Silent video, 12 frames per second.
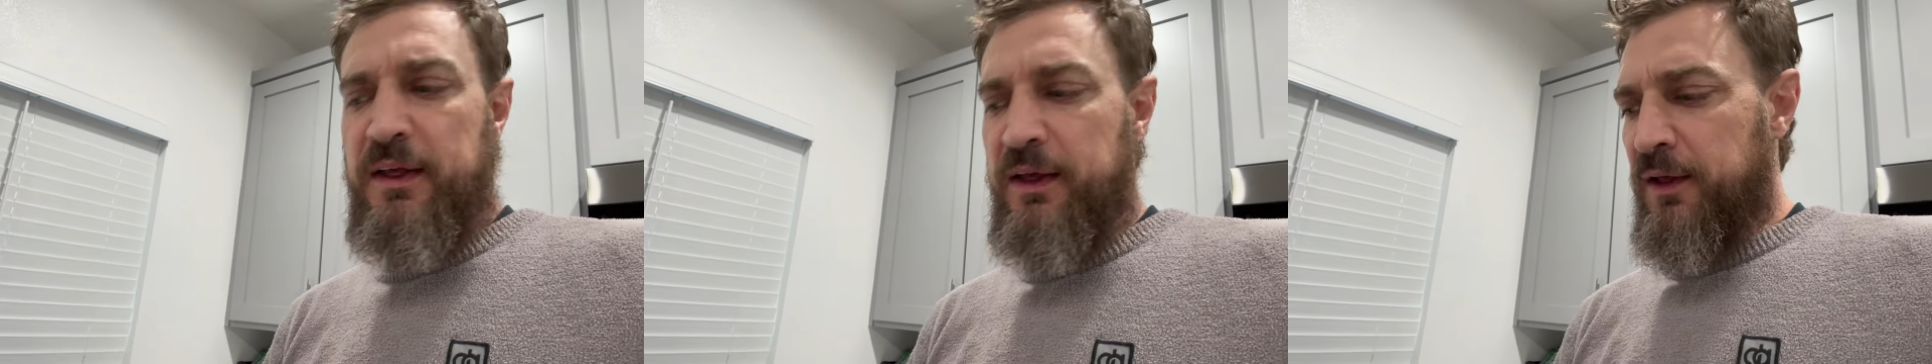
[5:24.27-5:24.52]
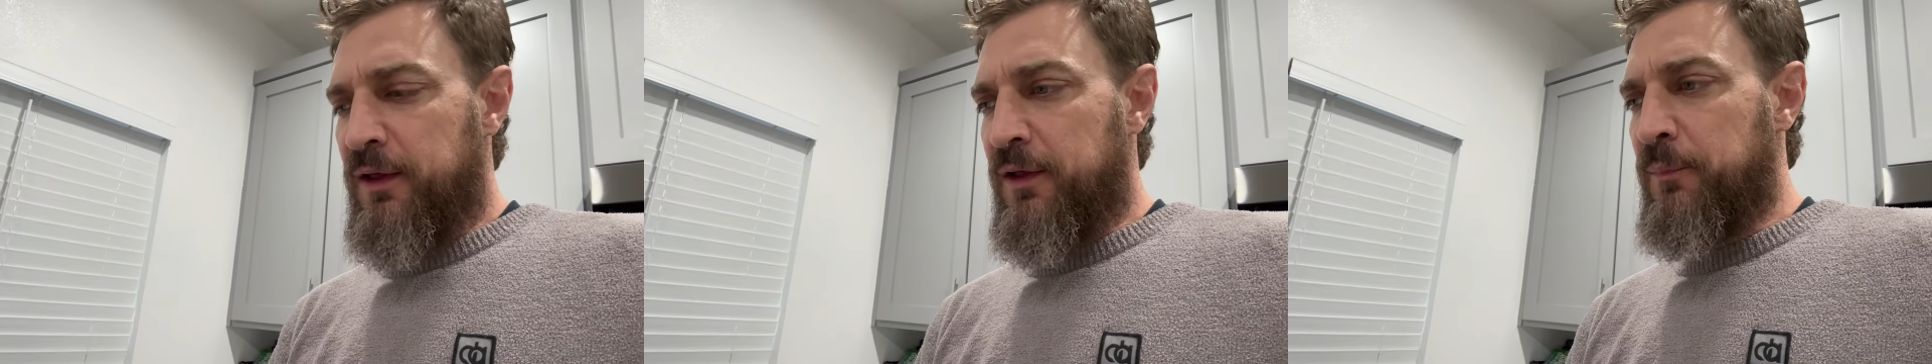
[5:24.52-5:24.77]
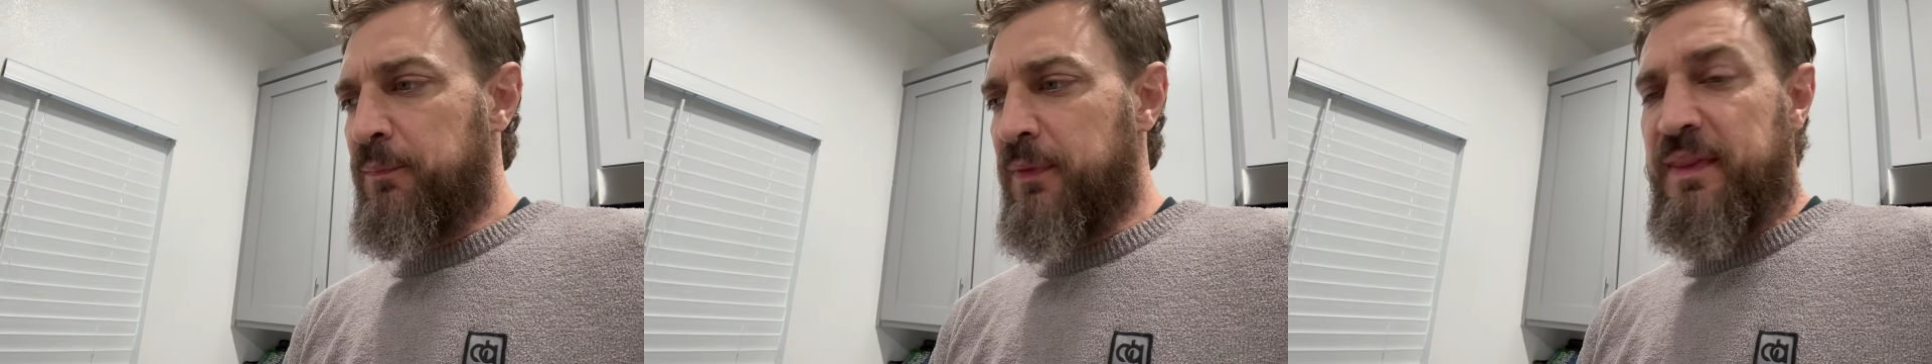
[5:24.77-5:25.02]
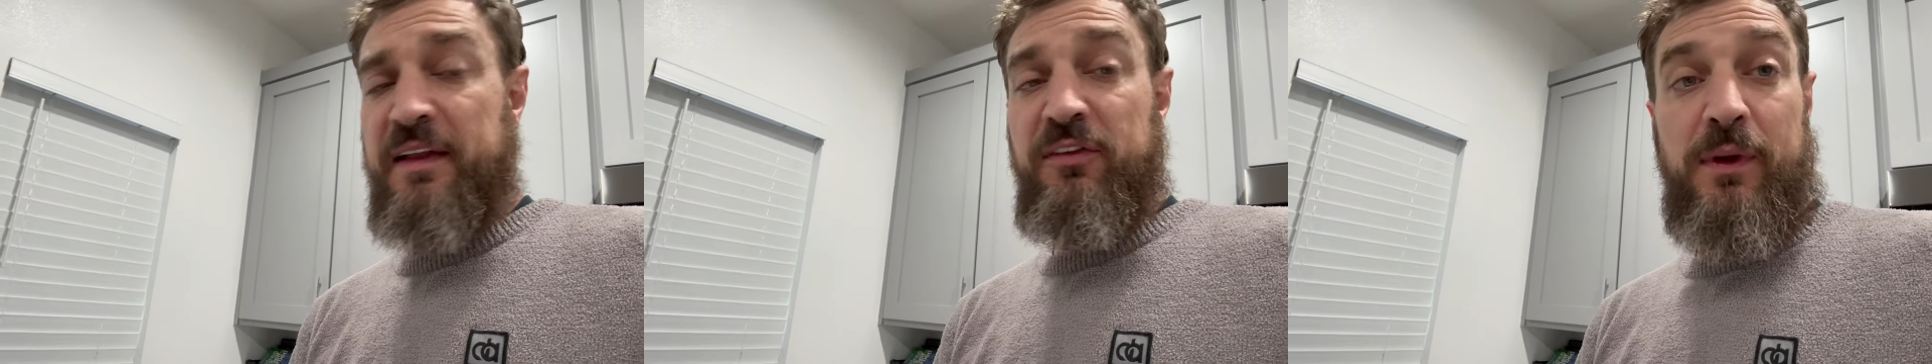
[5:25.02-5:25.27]
And
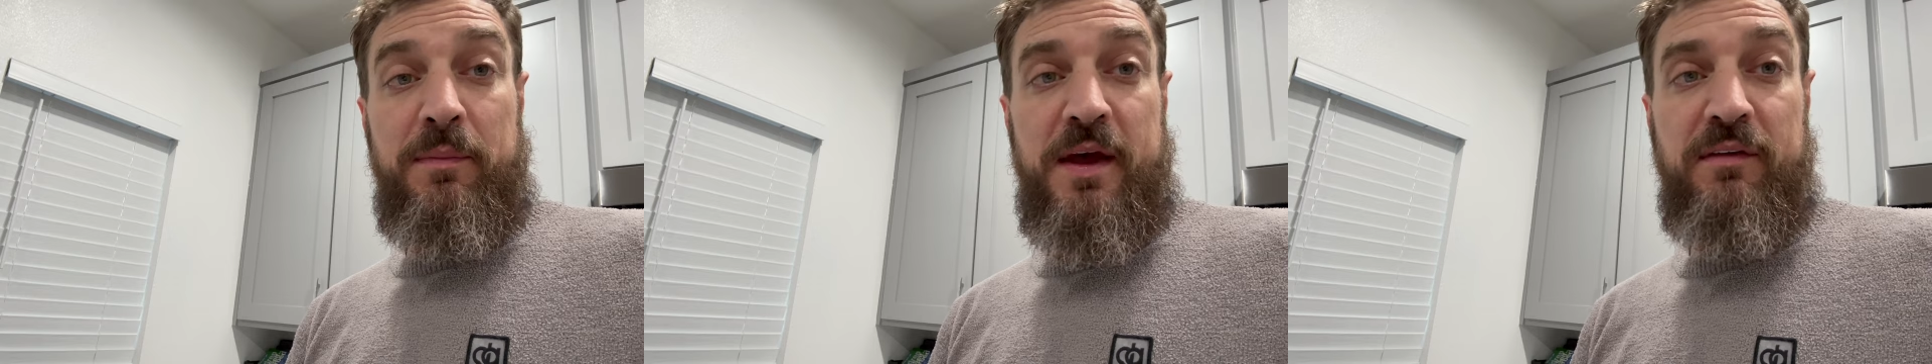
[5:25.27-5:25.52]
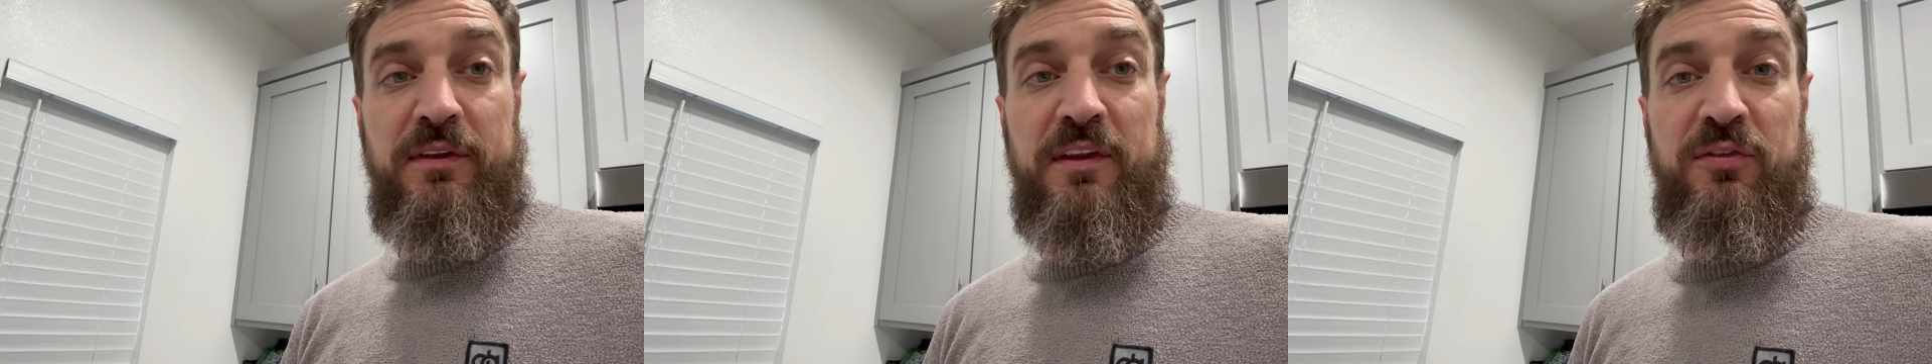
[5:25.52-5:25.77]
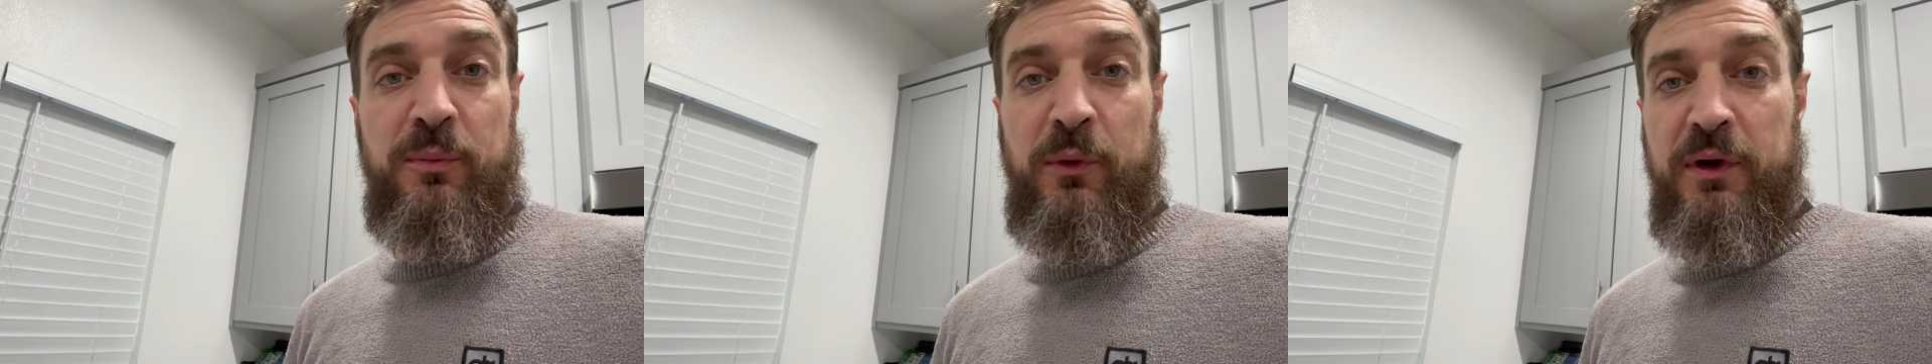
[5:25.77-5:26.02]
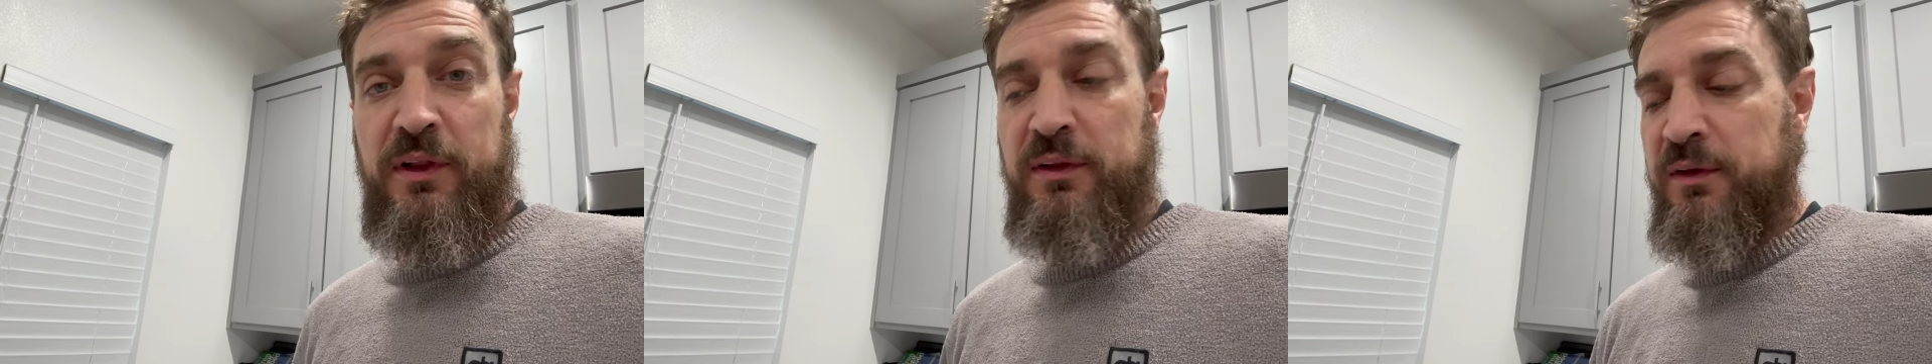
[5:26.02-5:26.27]
that's what I'm having this
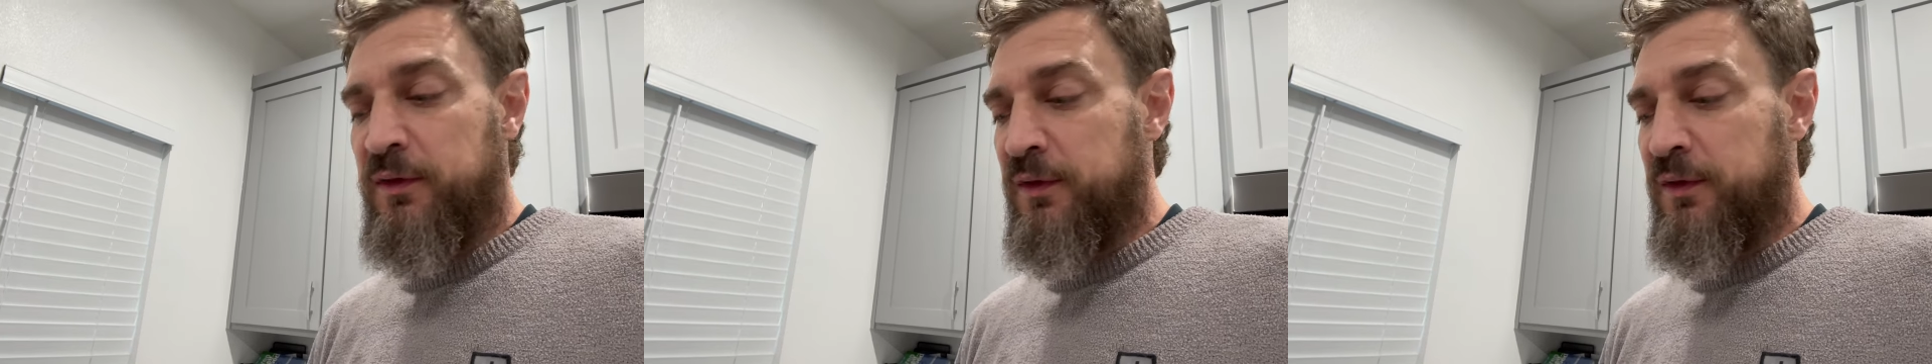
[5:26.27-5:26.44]
morning.